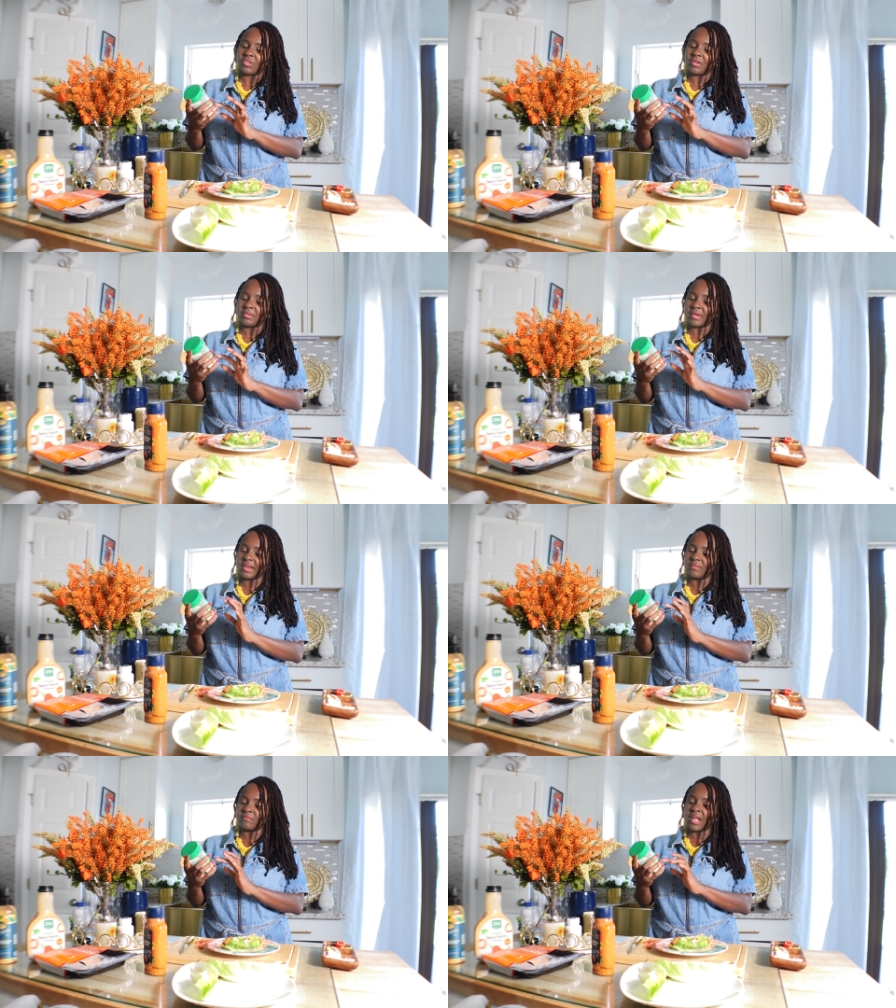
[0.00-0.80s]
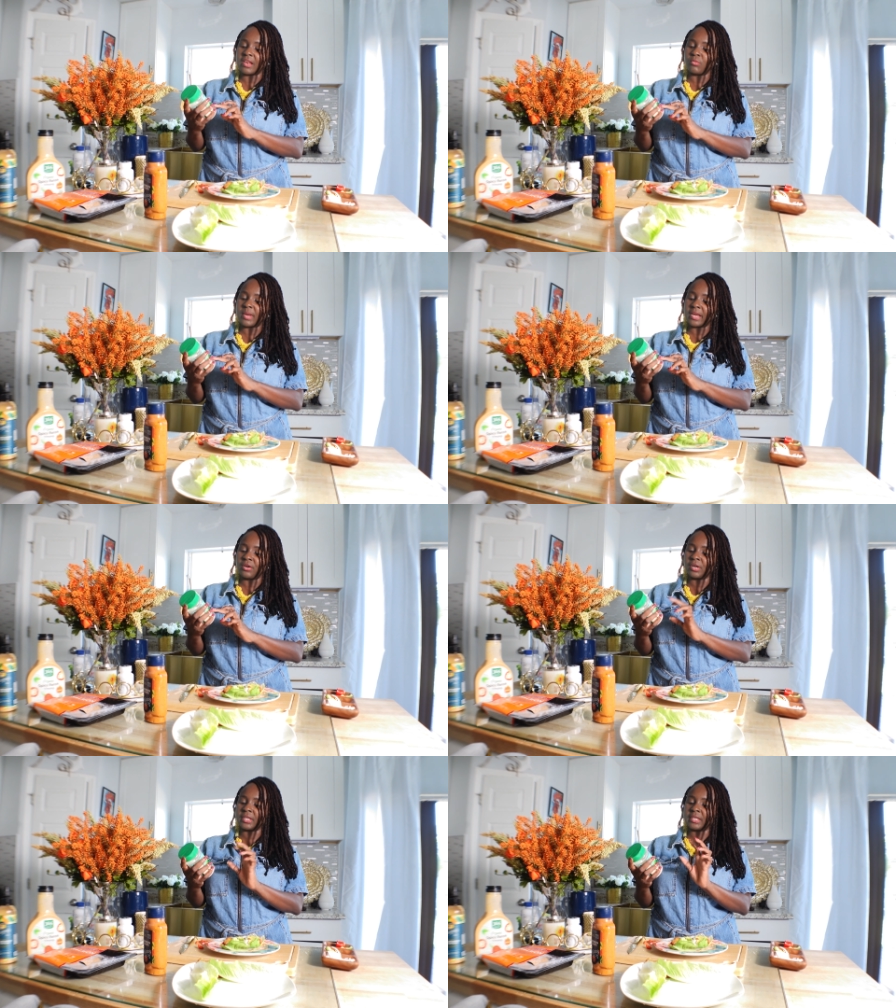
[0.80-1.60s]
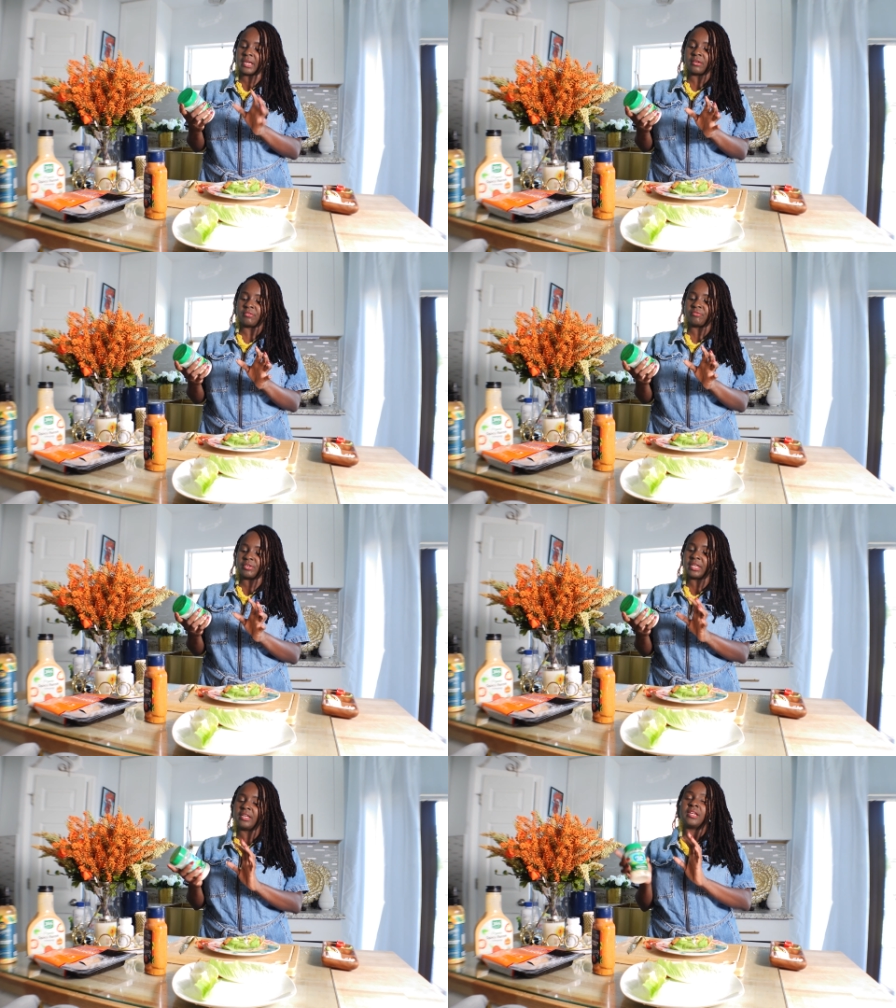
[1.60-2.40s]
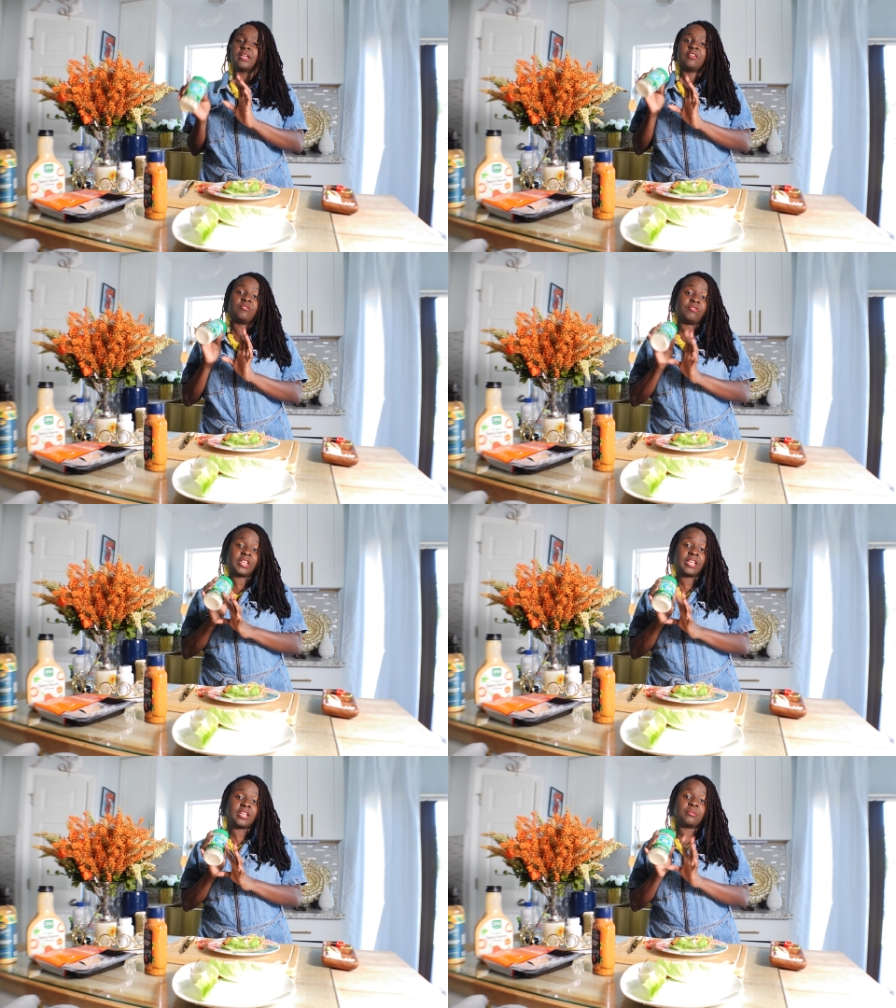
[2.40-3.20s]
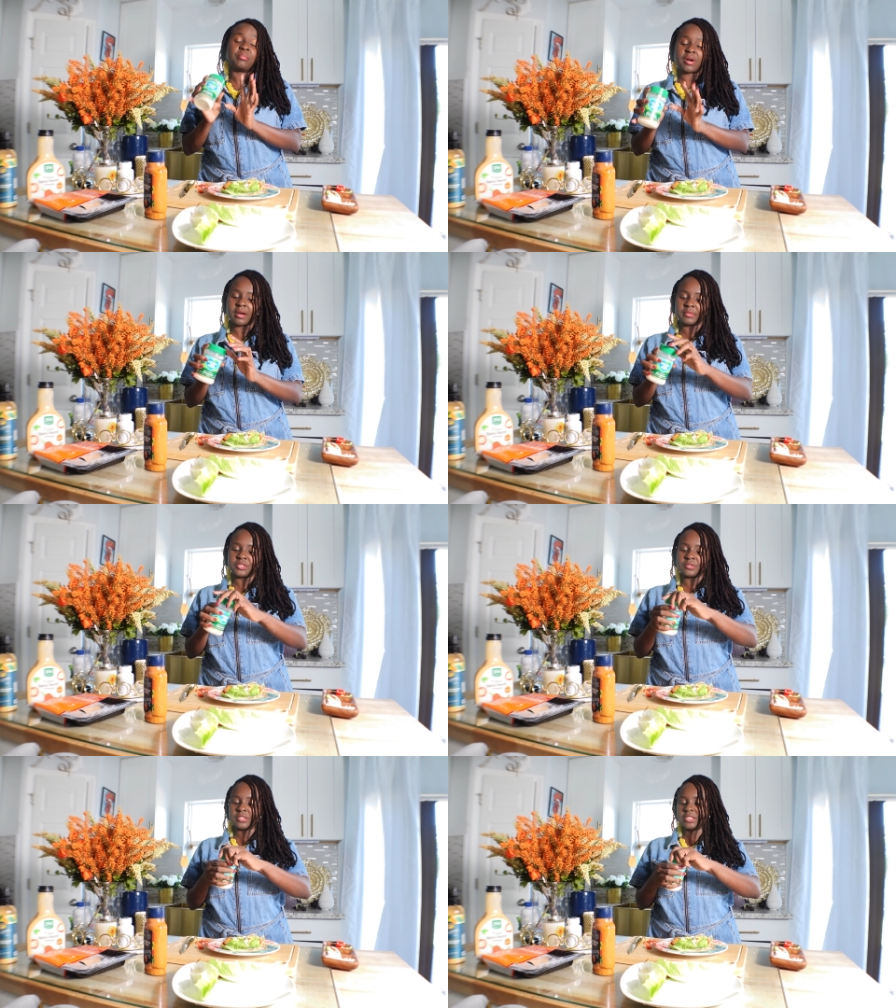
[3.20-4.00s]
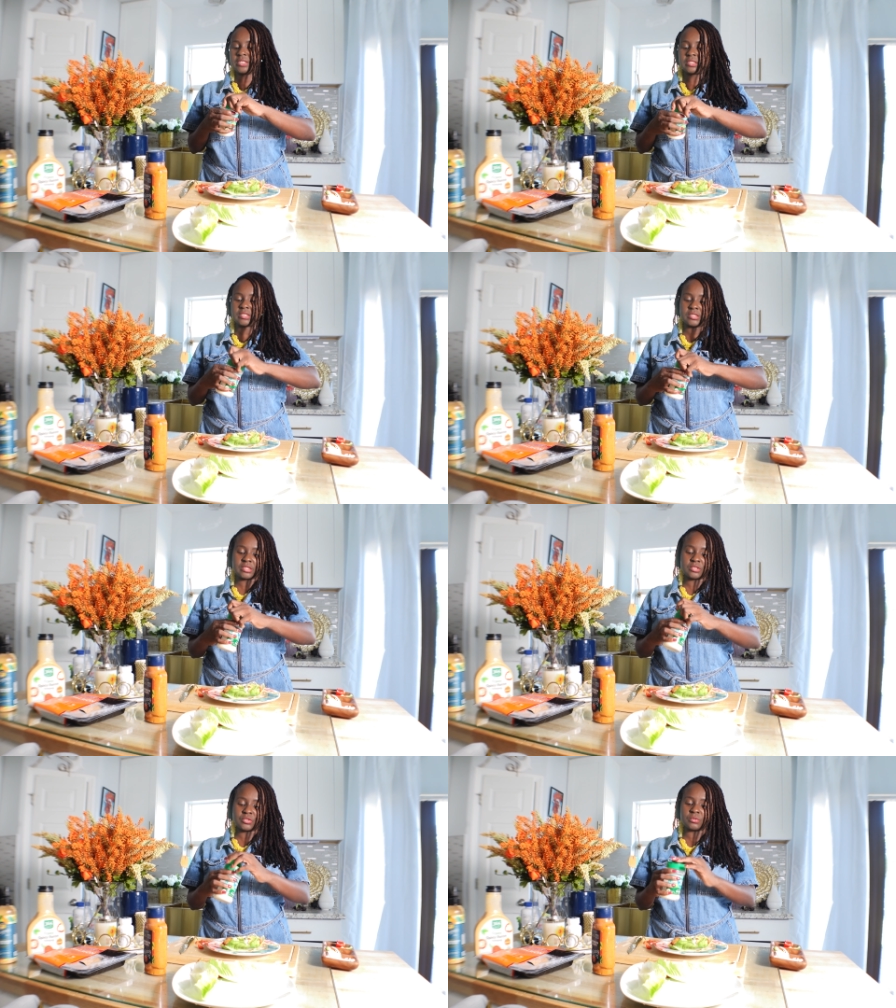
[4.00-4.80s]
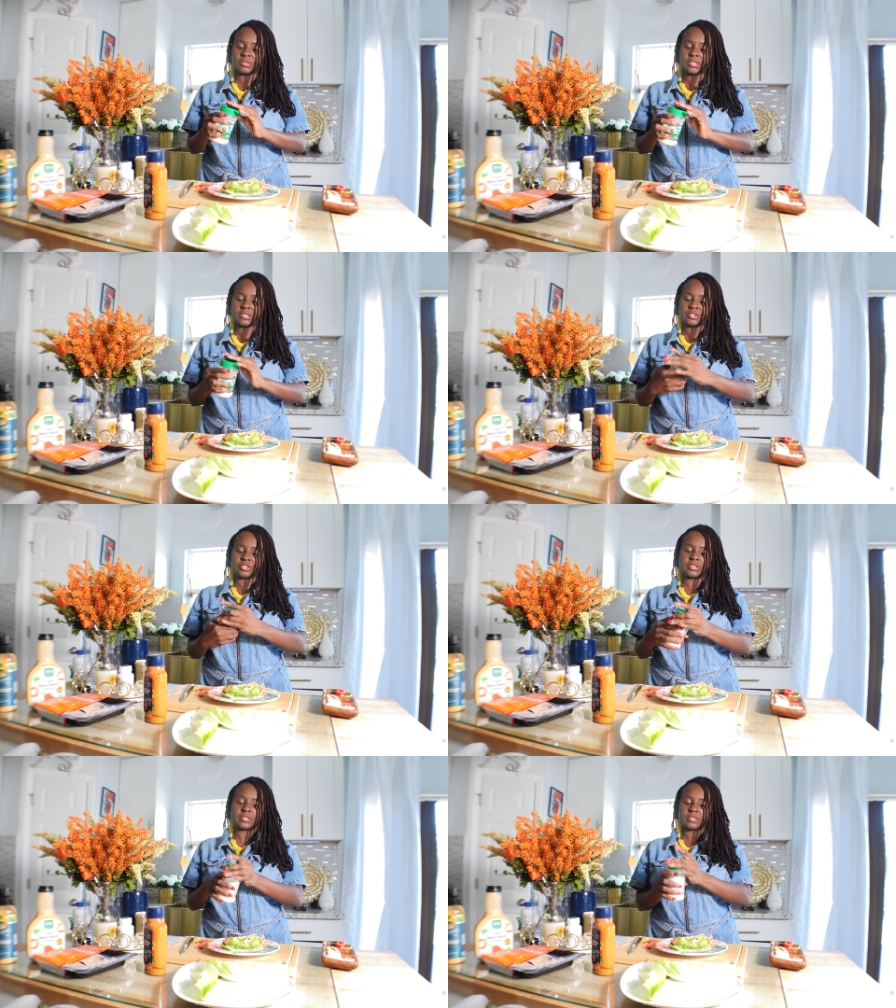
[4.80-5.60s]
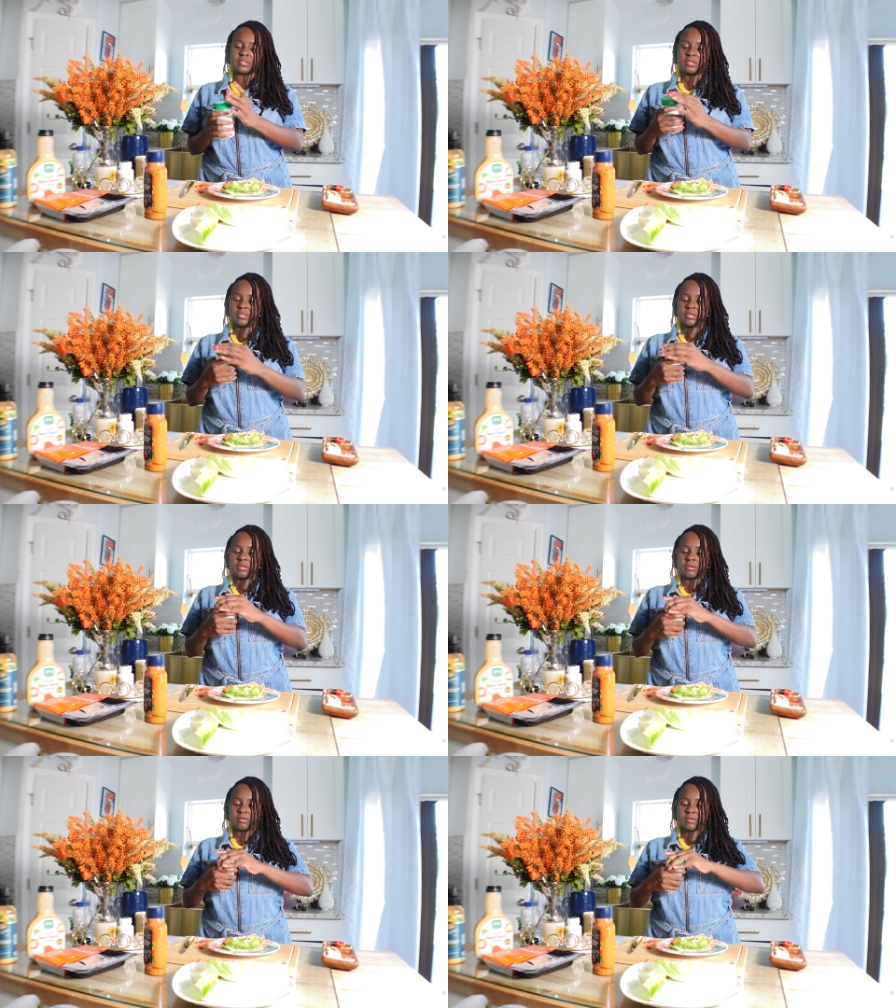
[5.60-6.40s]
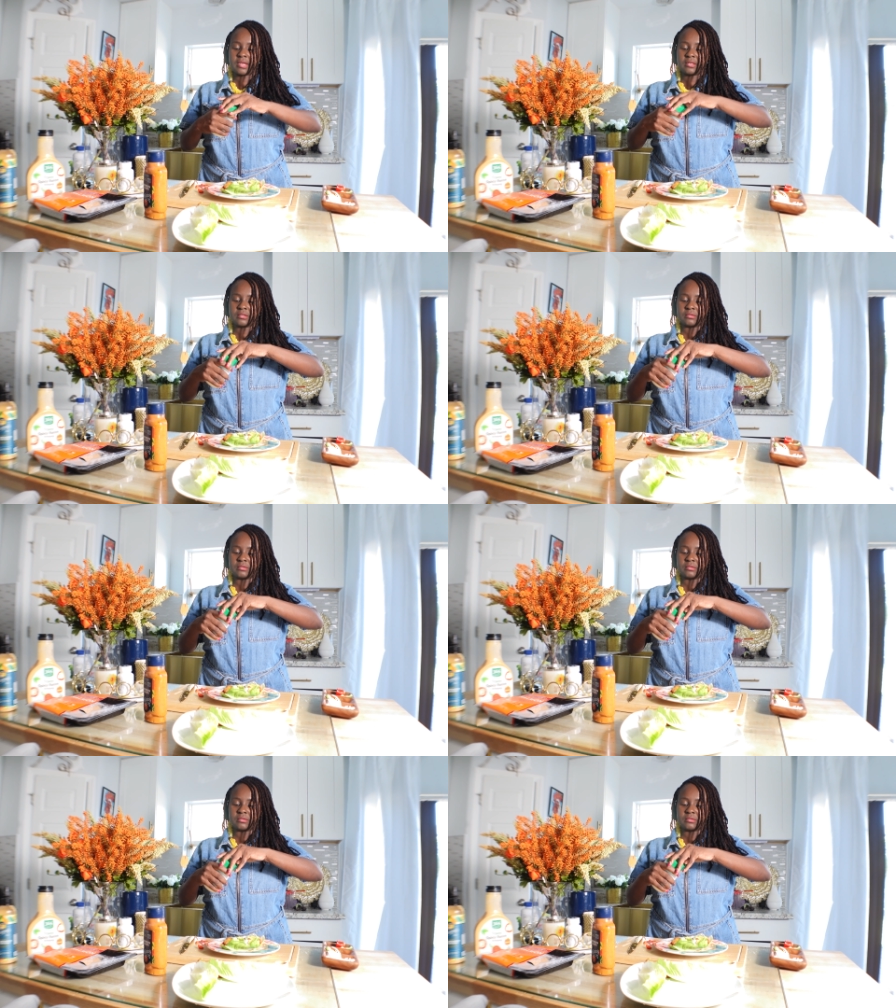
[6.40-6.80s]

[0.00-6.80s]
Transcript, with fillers: All right, follow my heart, dairy-free vegan Parmesan cheese. This is so delicious. All right.